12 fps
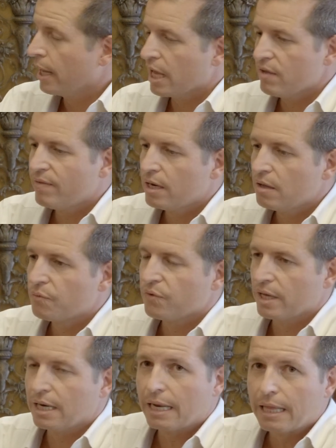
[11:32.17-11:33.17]
even
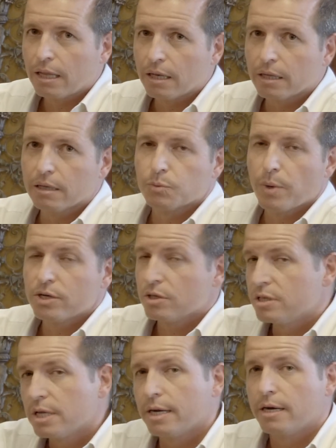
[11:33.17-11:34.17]
if in Italy,
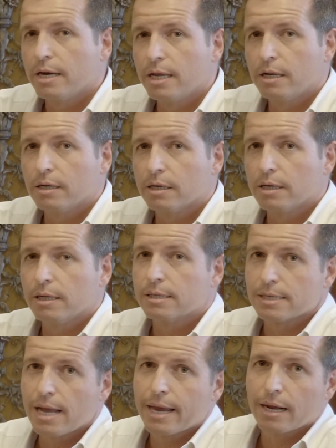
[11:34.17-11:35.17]
especially southern Italy,
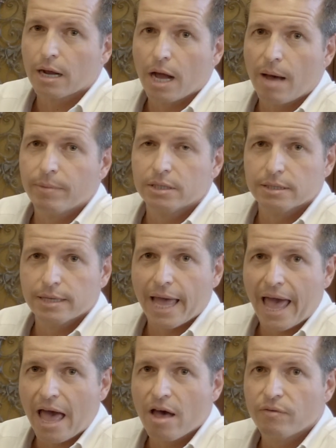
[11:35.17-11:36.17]
it's not uncommon to
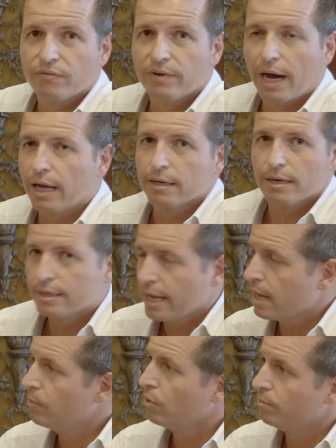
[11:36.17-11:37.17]
have under the
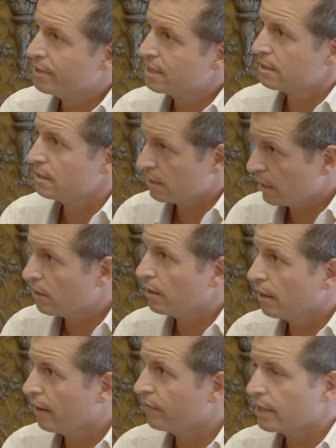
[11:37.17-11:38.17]
table business
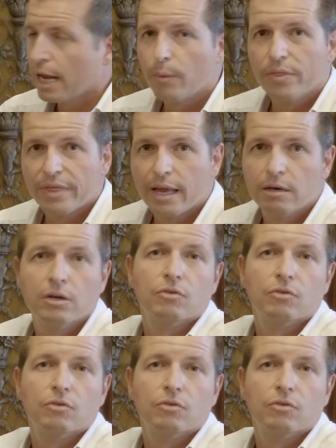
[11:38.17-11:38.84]
every now and then,